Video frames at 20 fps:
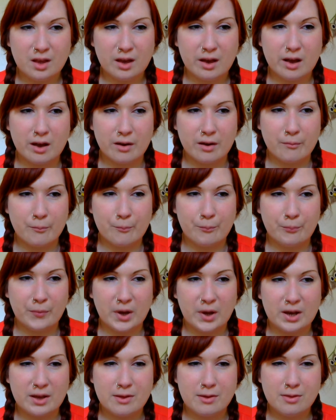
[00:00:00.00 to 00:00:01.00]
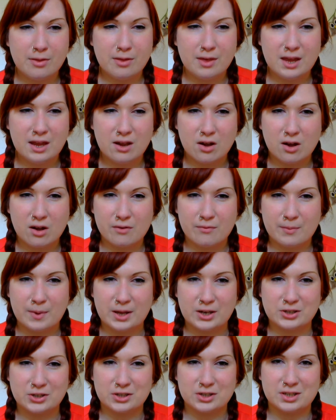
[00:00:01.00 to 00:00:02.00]
Um, I think I've
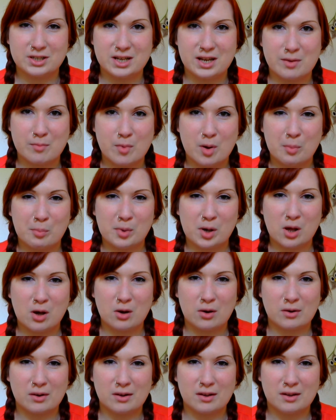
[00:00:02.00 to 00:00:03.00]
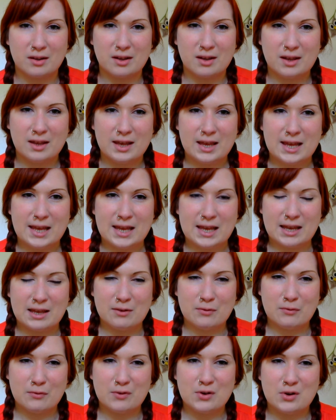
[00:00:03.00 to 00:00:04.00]
mentioned it in my blog.
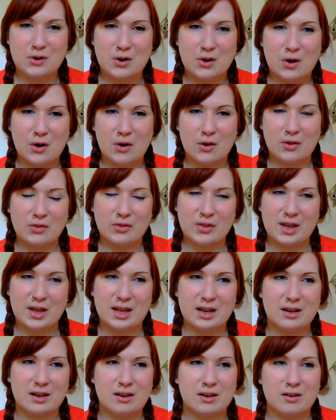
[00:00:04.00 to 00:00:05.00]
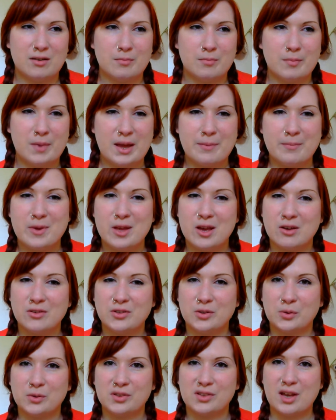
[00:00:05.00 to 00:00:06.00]
If not, then maybe I'll
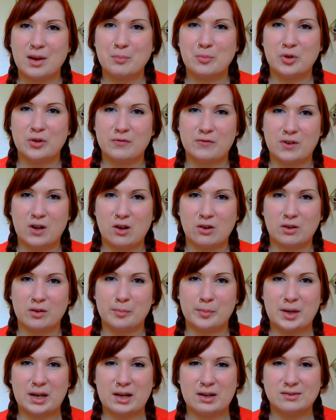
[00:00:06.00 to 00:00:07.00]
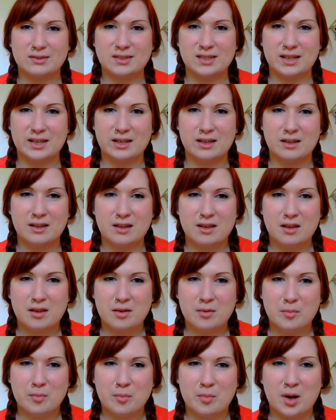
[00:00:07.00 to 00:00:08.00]
do a separate blog about it.
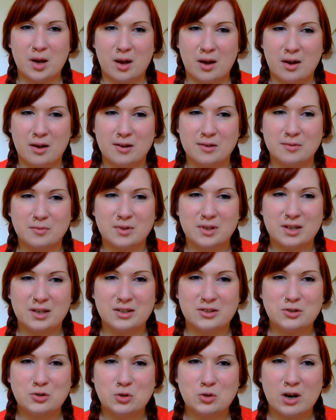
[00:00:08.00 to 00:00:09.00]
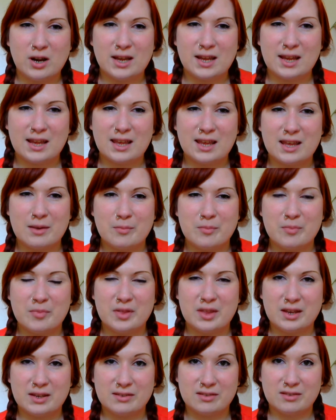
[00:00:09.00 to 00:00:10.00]
But I'm going to try and keep
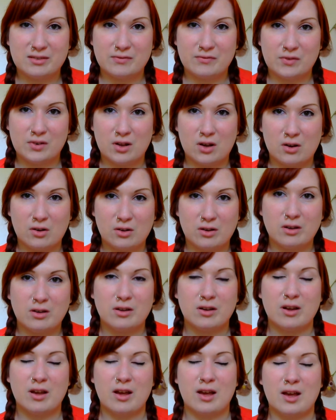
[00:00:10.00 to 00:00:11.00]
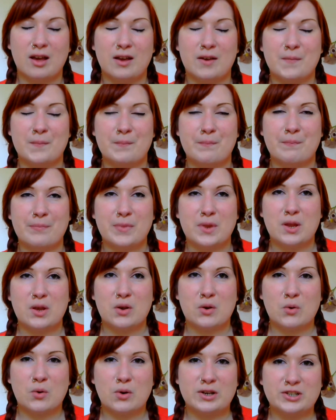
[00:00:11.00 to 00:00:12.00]
this vlog um,
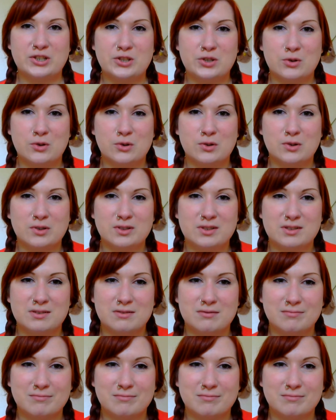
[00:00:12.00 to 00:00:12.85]
quite short.